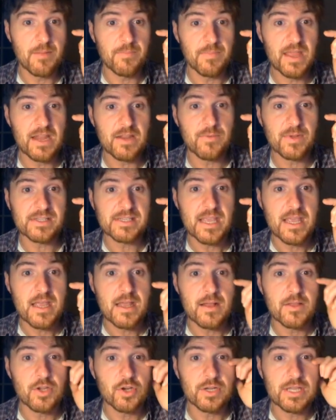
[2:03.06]
Anyways,
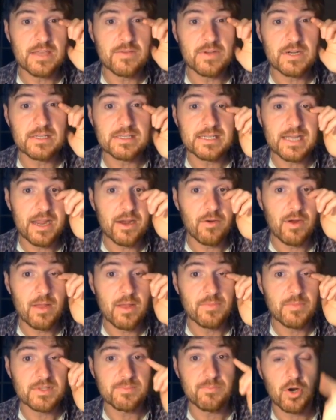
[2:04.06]
you're given a
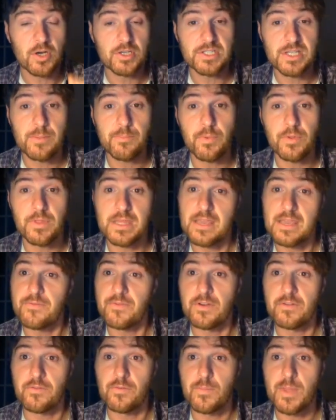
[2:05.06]
diagram that's marked up with
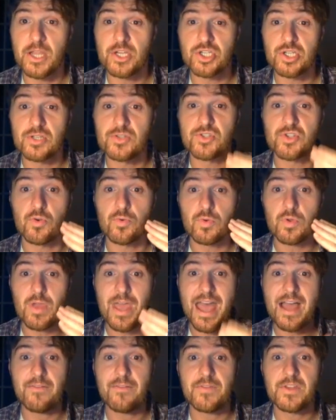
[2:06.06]
given information. So we
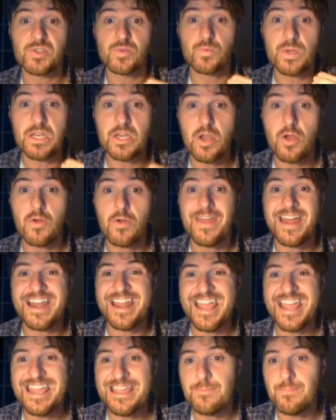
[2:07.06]
have this. We know
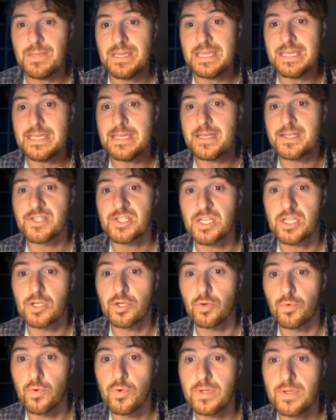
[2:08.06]
that AB is
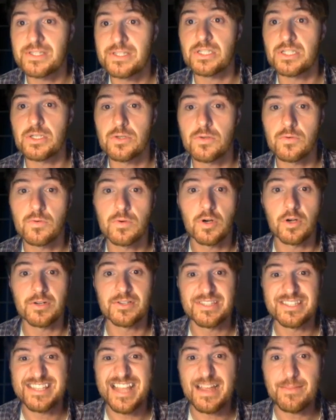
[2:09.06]
congruent to, or
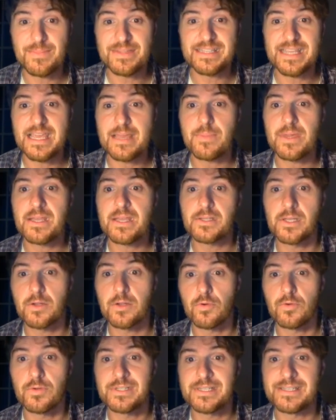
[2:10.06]
segment AB is
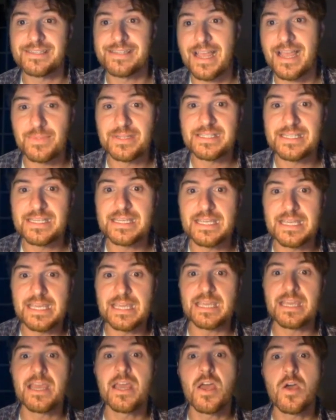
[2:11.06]
congruent to segment
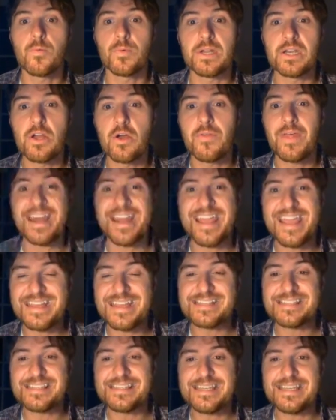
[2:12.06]
DE. We know that
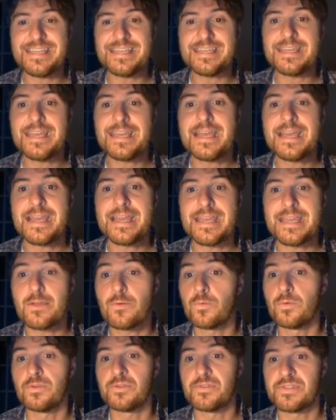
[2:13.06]
AC
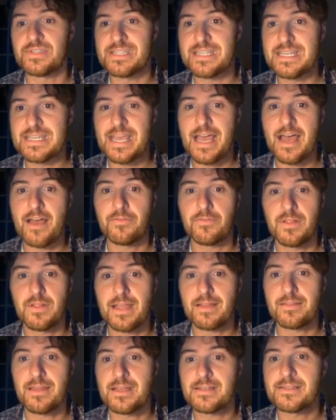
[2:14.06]
equals DF,
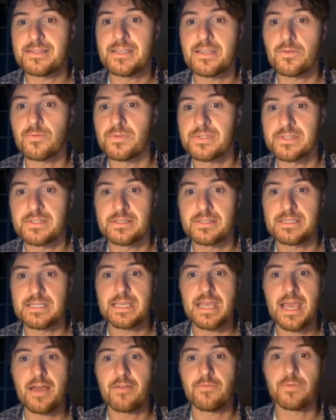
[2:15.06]
length AC equals
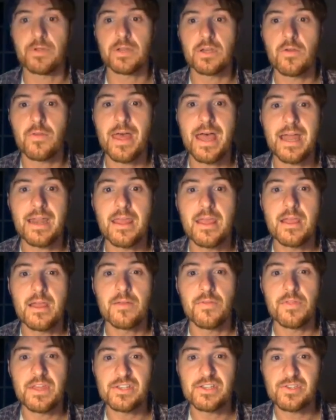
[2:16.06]
DF. We know that
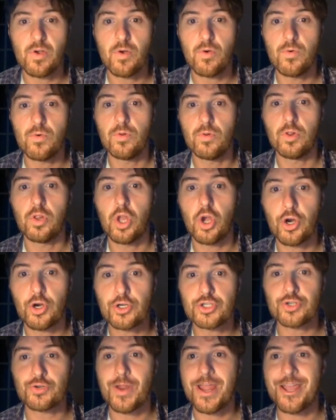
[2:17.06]
this whole
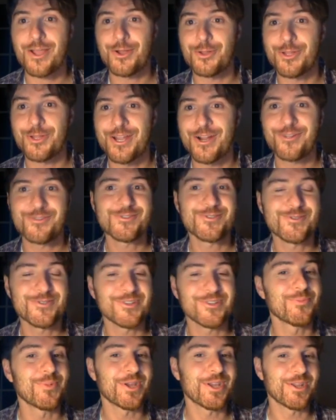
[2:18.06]
larger angle here, this is a
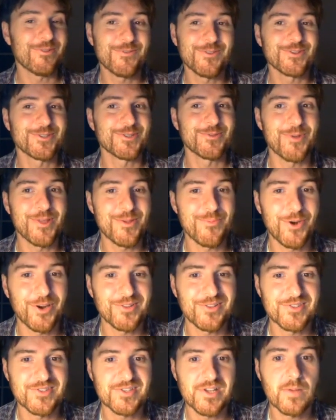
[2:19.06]
little bit confusing the way they
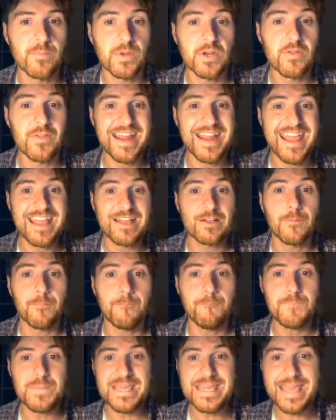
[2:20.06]
mark this up. We know that
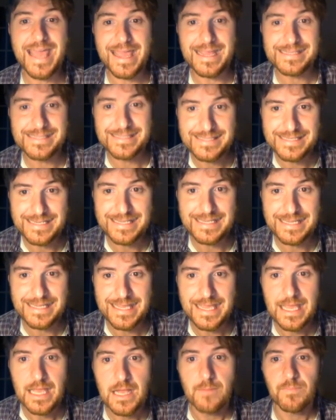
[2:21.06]
angle BAC
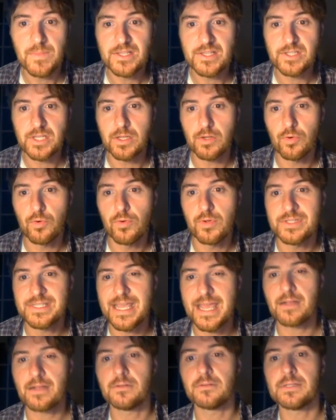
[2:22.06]
is congruent
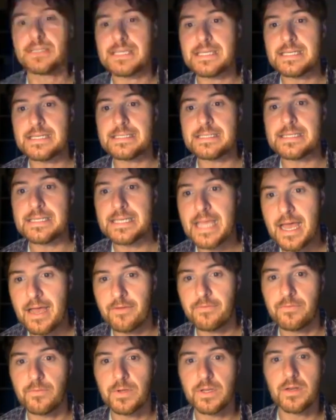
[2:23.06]
to angle EDF.
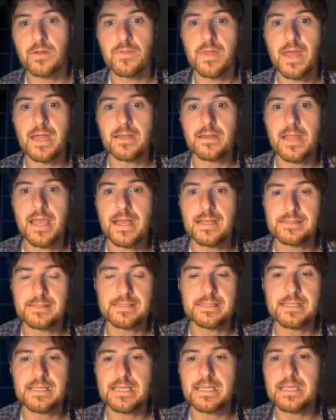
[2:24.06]
We know that
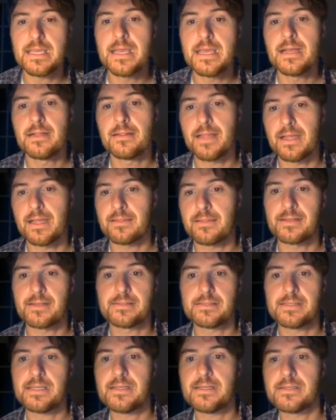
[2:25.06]
SC, length
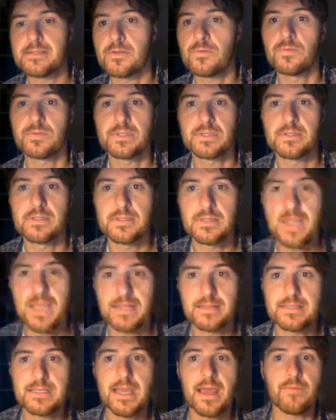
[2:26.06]
SC is equal to
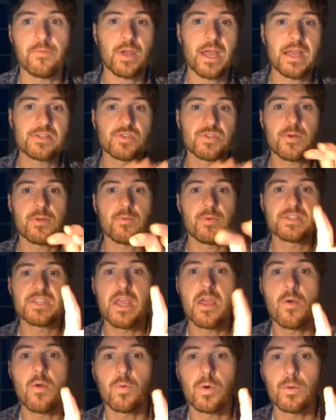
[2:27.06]
length TF. Okay, so anyways,
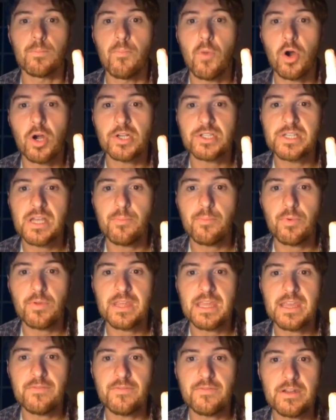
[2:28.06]
we're marked up
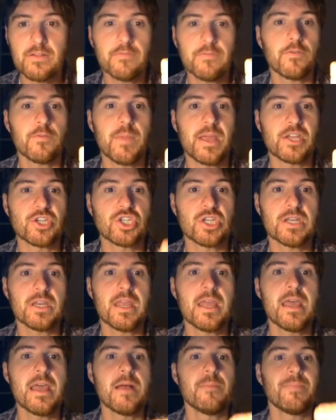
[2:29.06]
with given information,
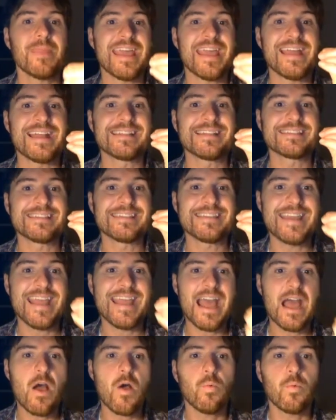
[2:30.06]
and
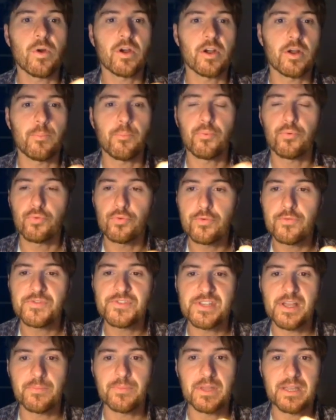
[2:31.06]
now we're going to prove
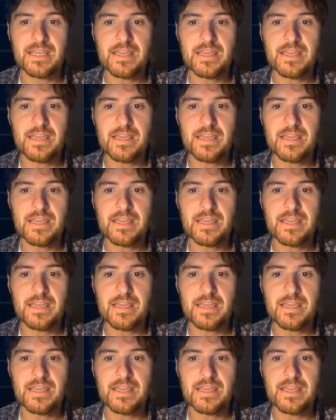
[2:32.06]
something.